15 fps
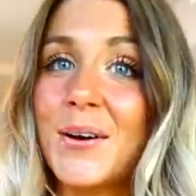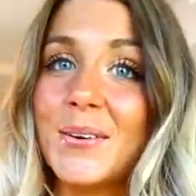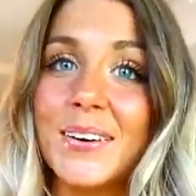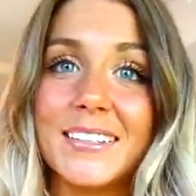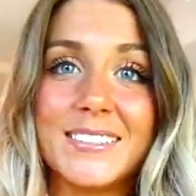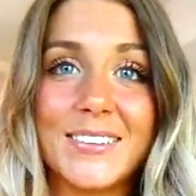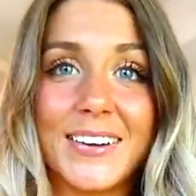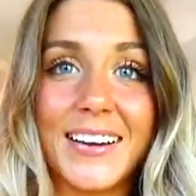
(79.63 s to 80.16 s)

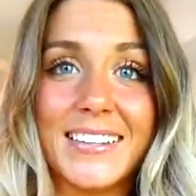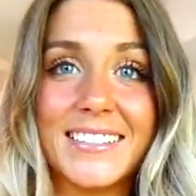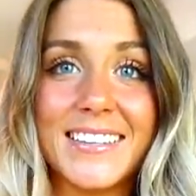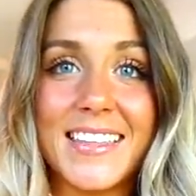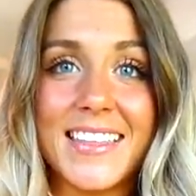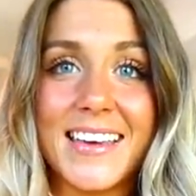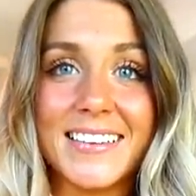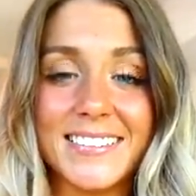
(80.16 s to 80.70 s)
Wait till you guys
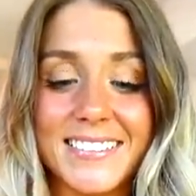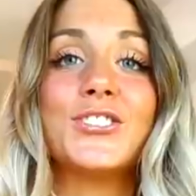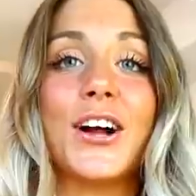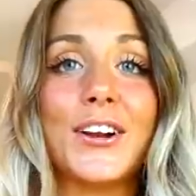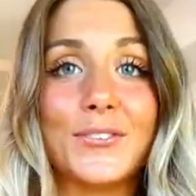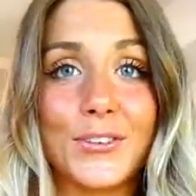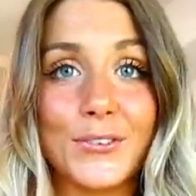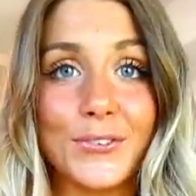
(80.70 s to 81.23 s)
see this.
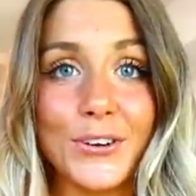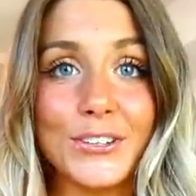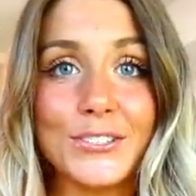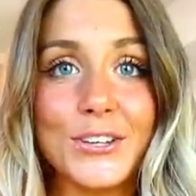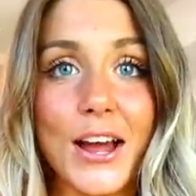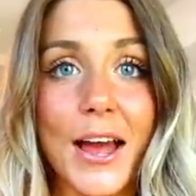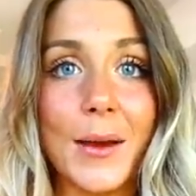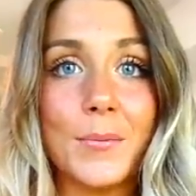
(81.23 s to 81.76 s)
Tried it for the
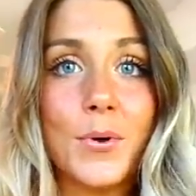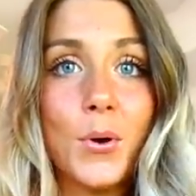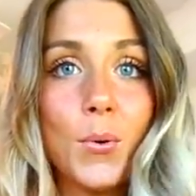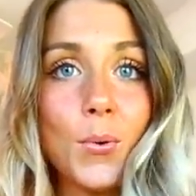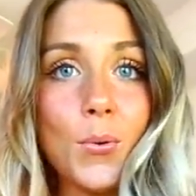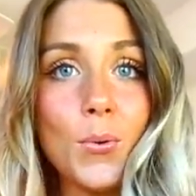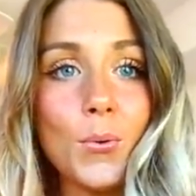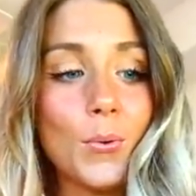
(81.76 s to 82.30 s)
first time.
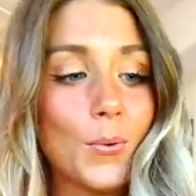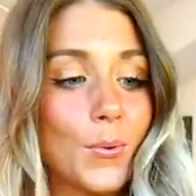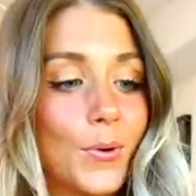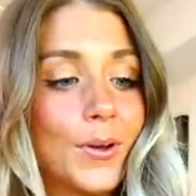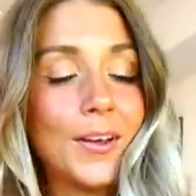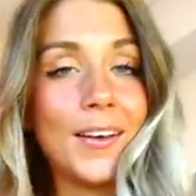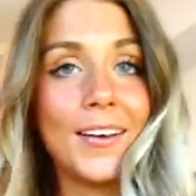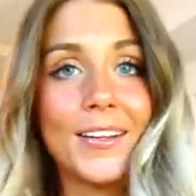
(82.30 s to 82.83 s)
Ooh,
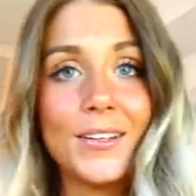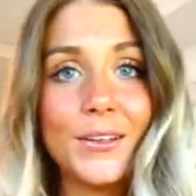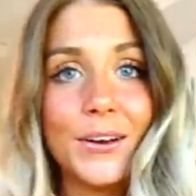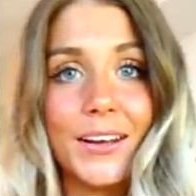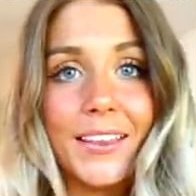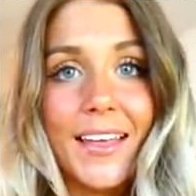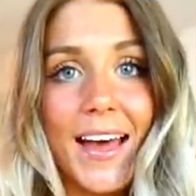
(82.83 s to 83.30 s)
look at